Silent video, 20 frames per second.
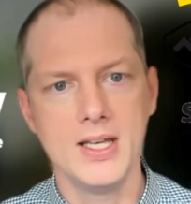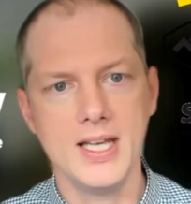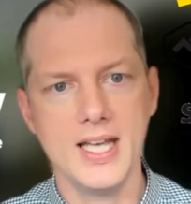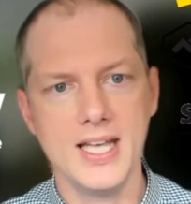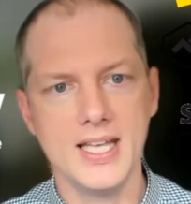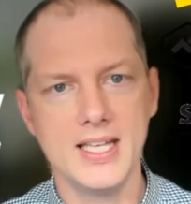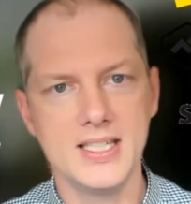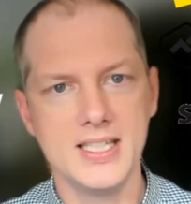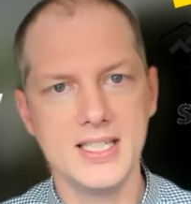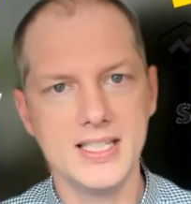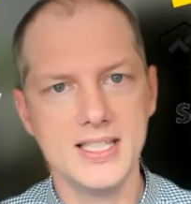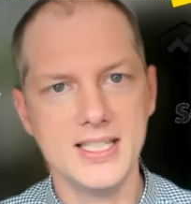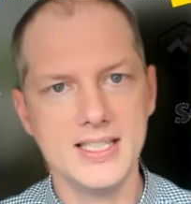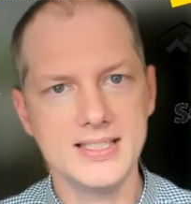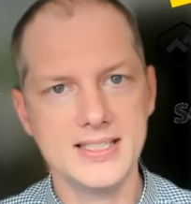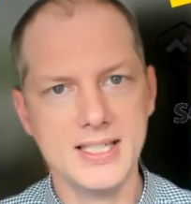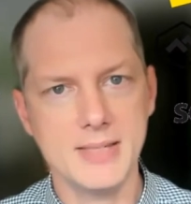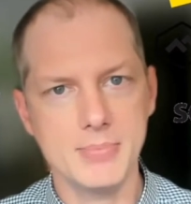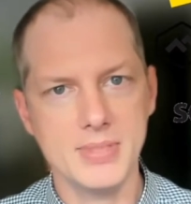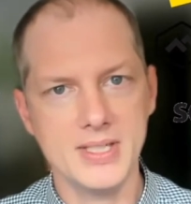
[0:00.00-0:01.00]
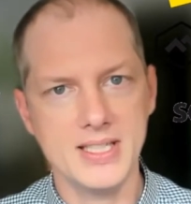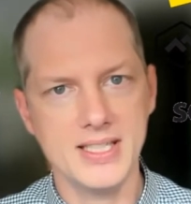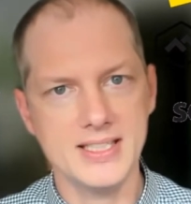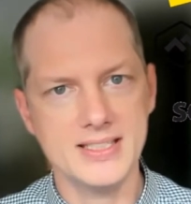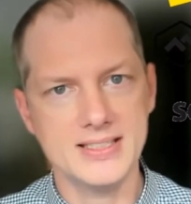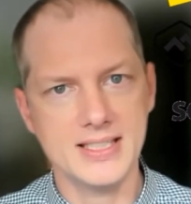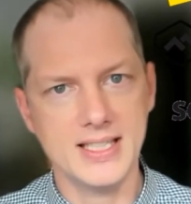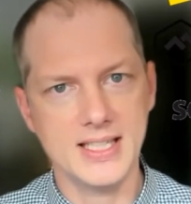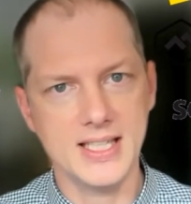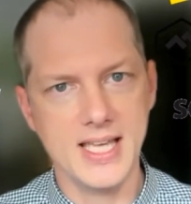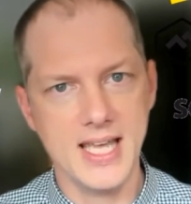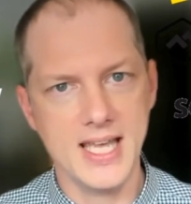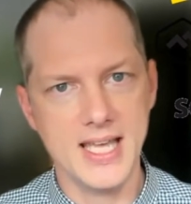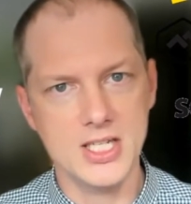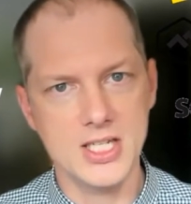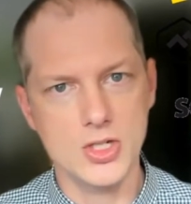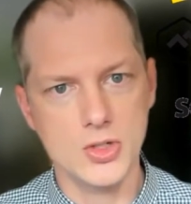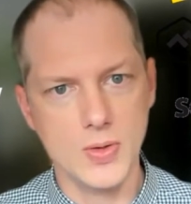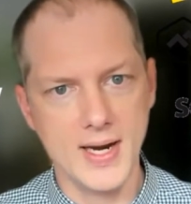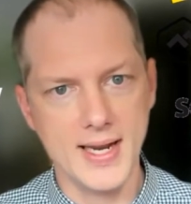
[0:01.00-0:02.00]
And these companies
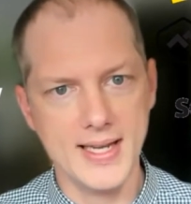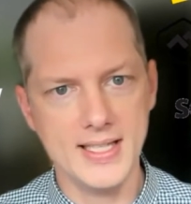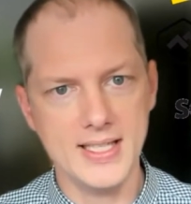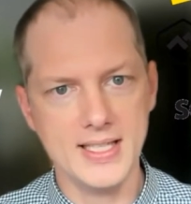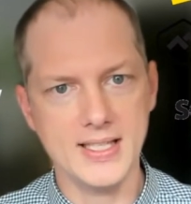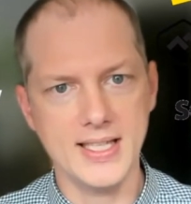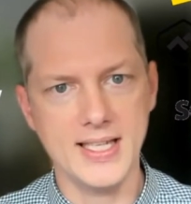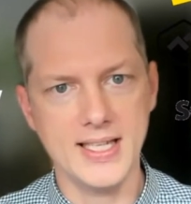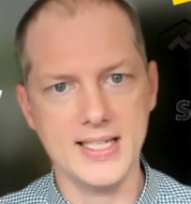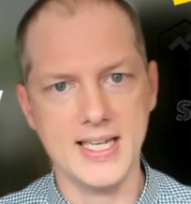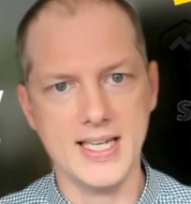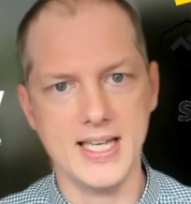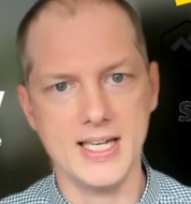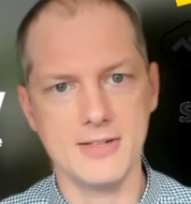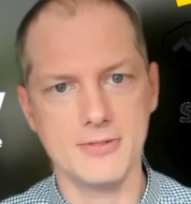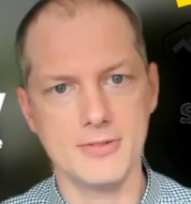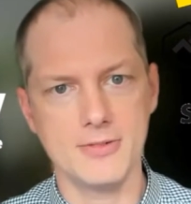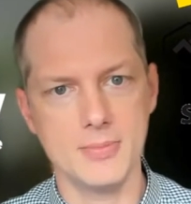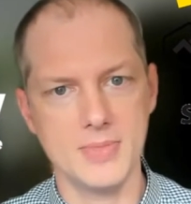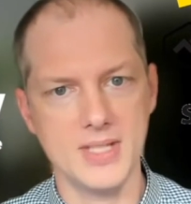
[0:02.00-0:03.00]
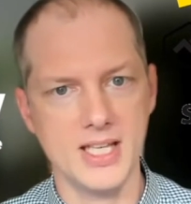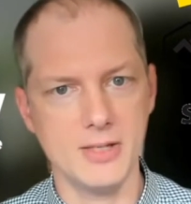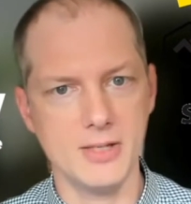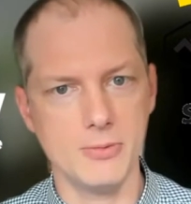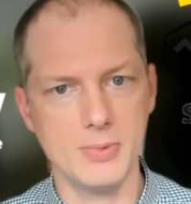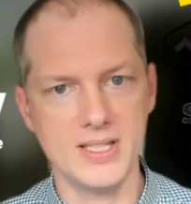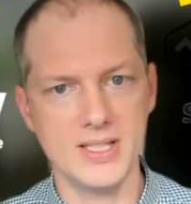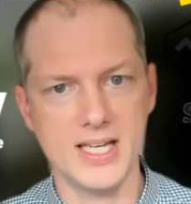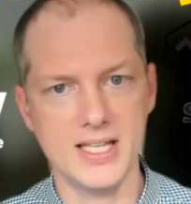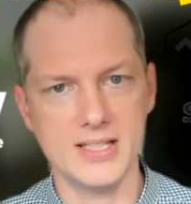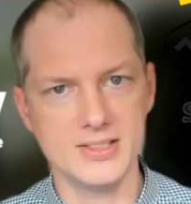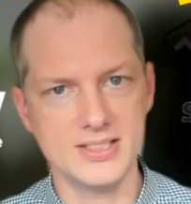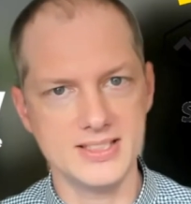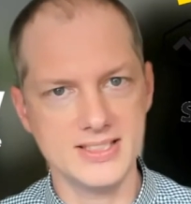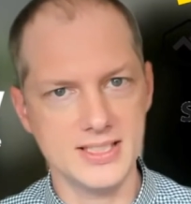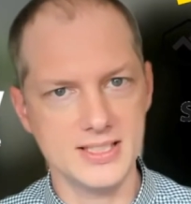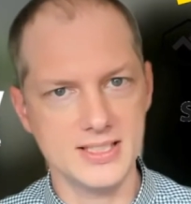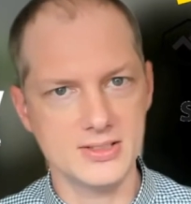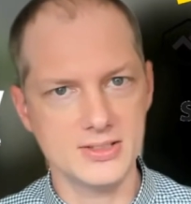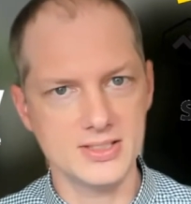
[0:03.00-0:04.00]
can triangulate data from Git with other
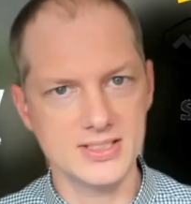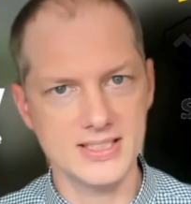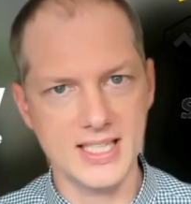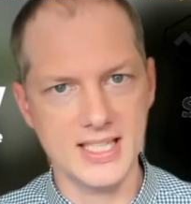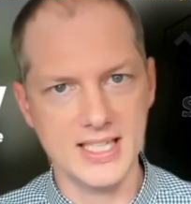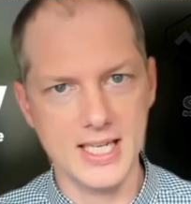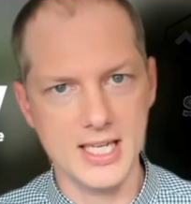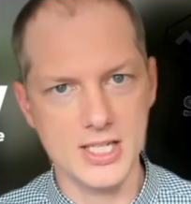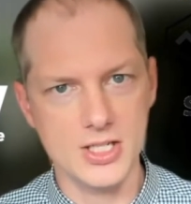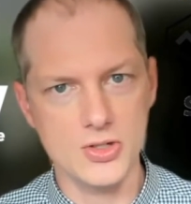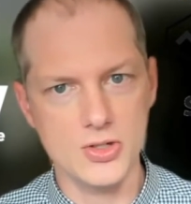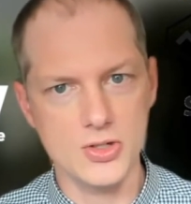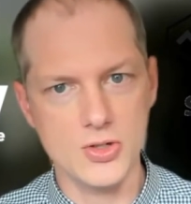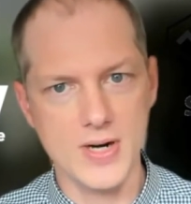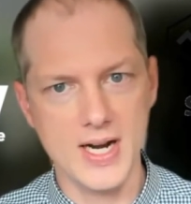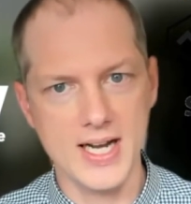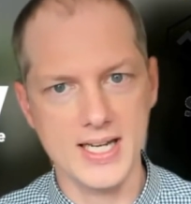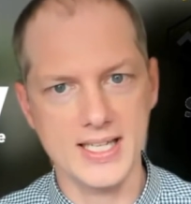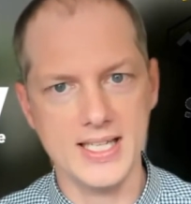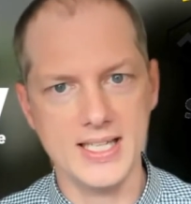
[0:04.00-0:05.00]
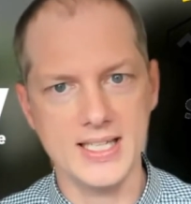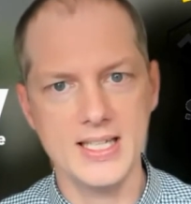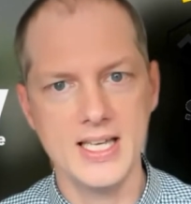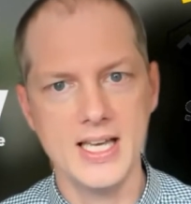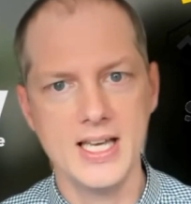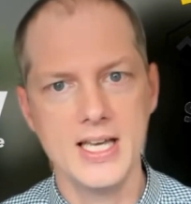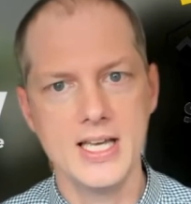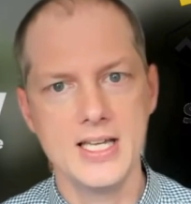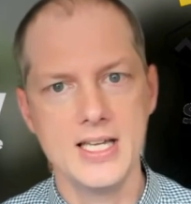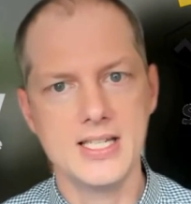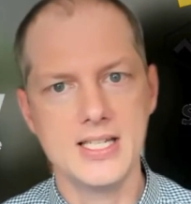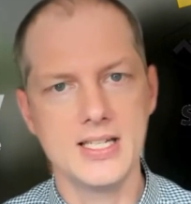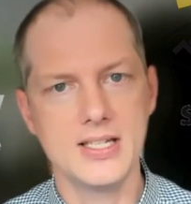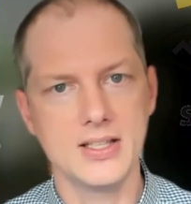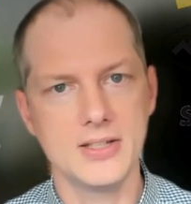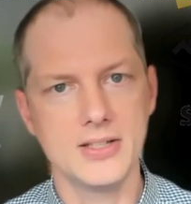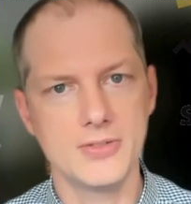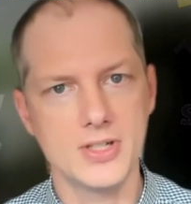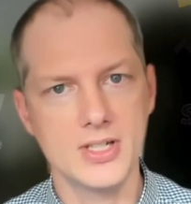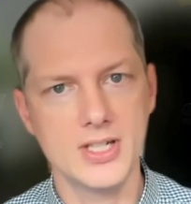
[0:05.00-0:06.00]
signals like issue tracking to
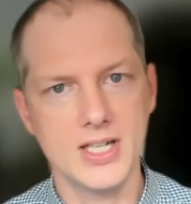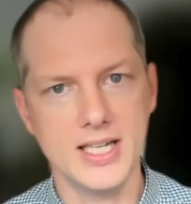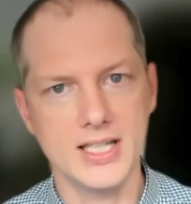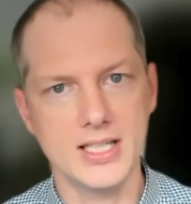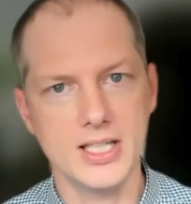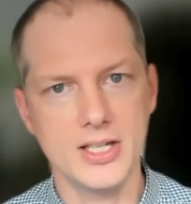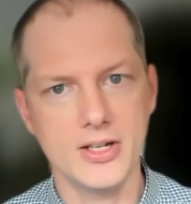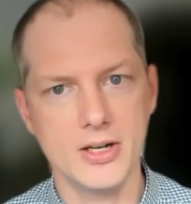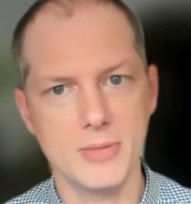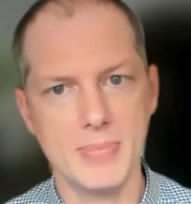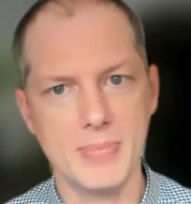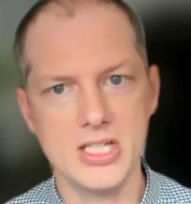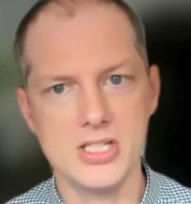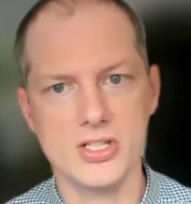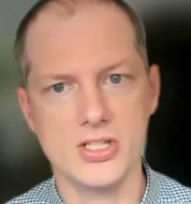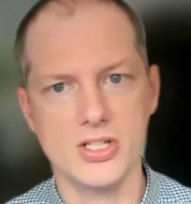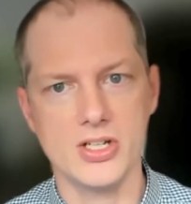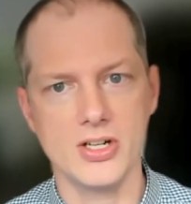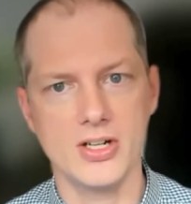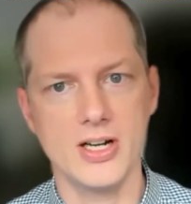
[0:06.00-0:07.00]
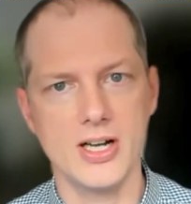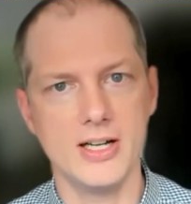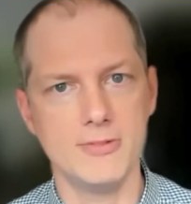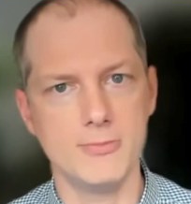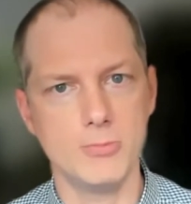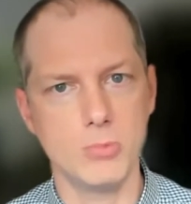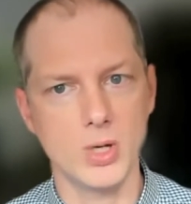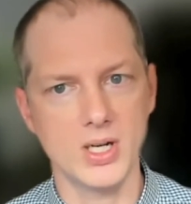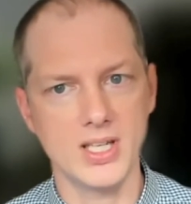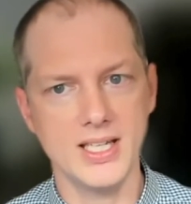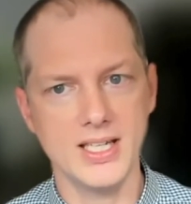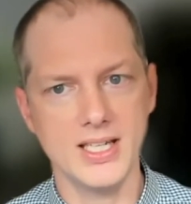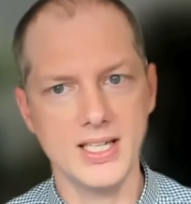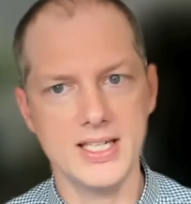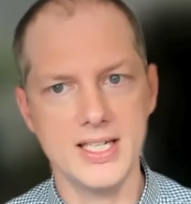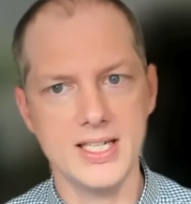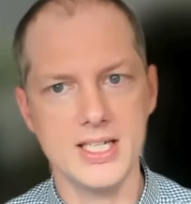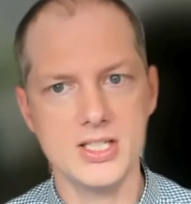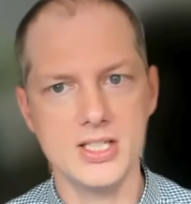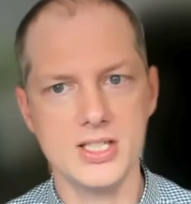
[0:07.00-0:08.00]
deliver a clearer picture of working
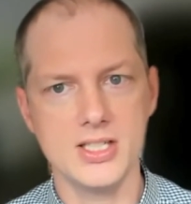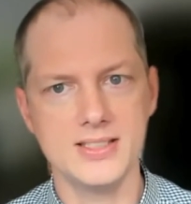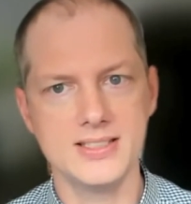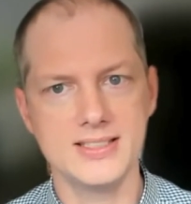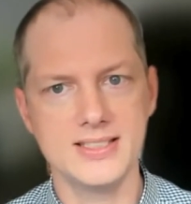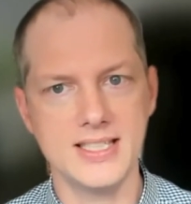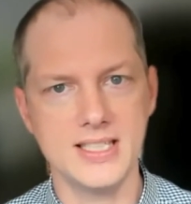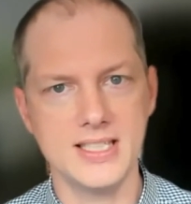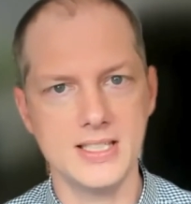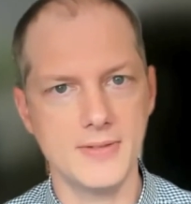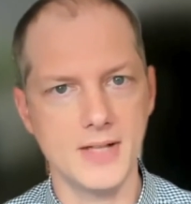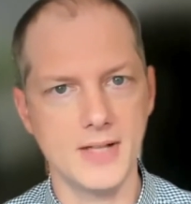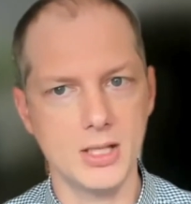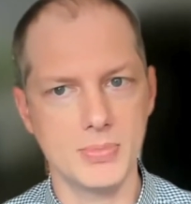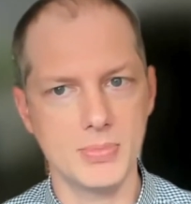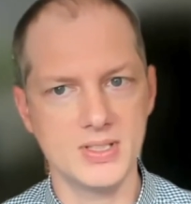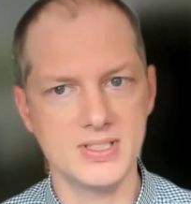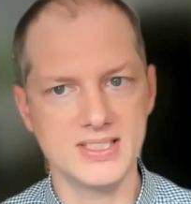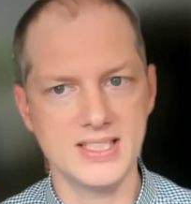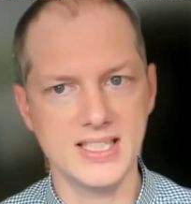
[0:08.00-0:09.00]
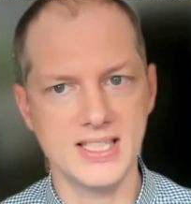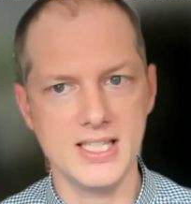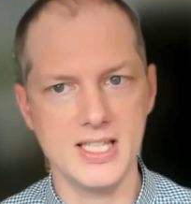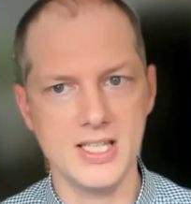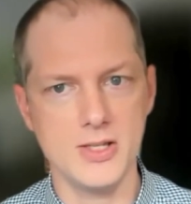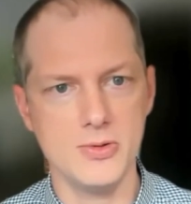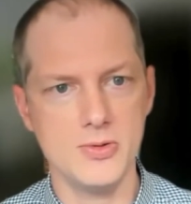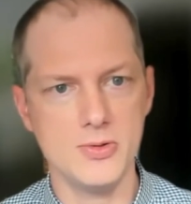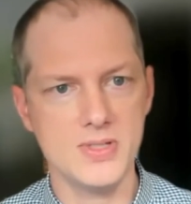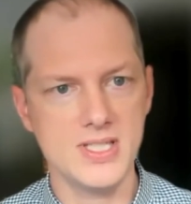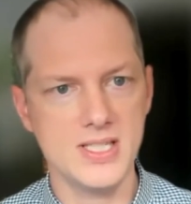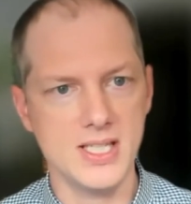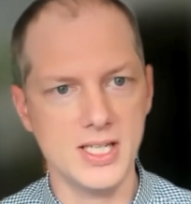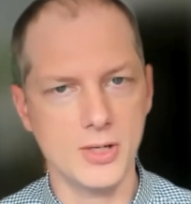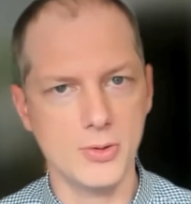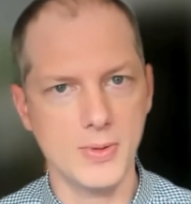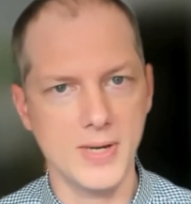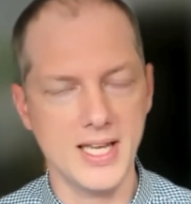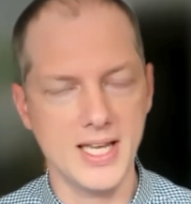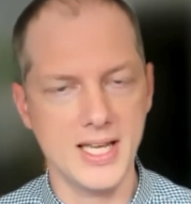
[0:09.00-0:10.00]
conditions that developers can use to
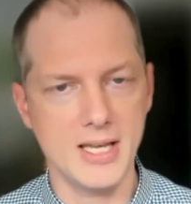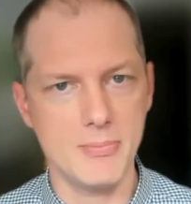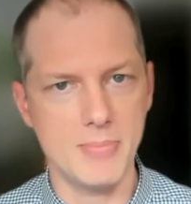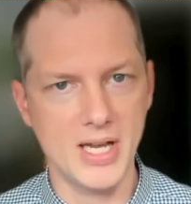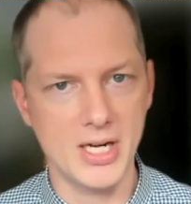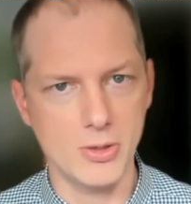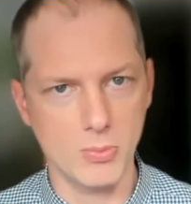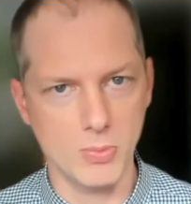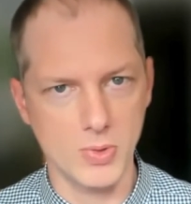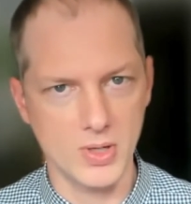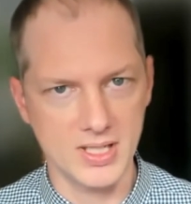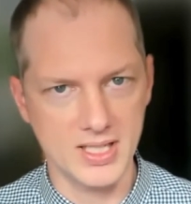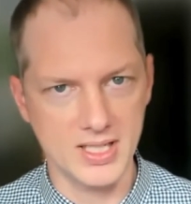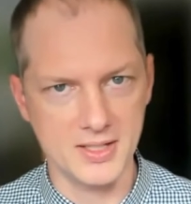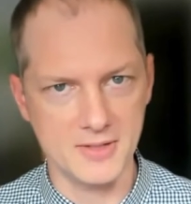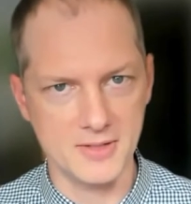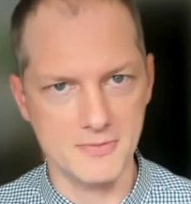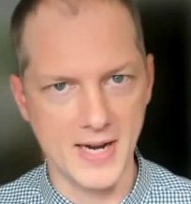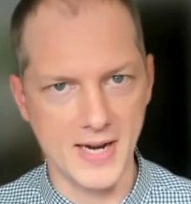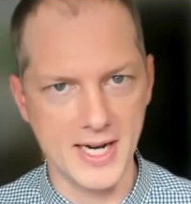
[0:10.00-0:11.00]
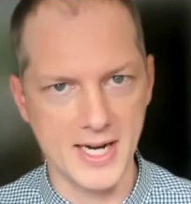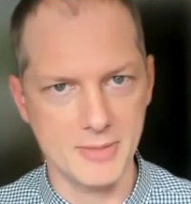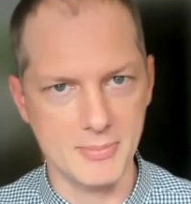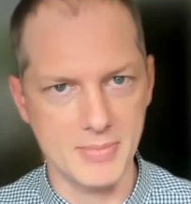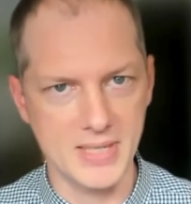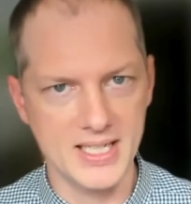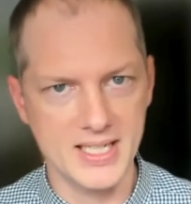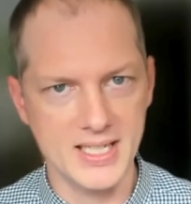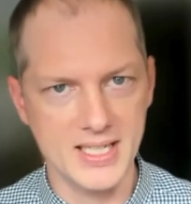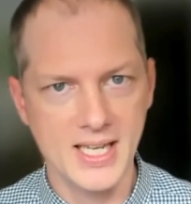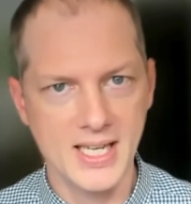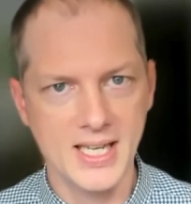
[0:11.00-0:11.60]
create a better working environment.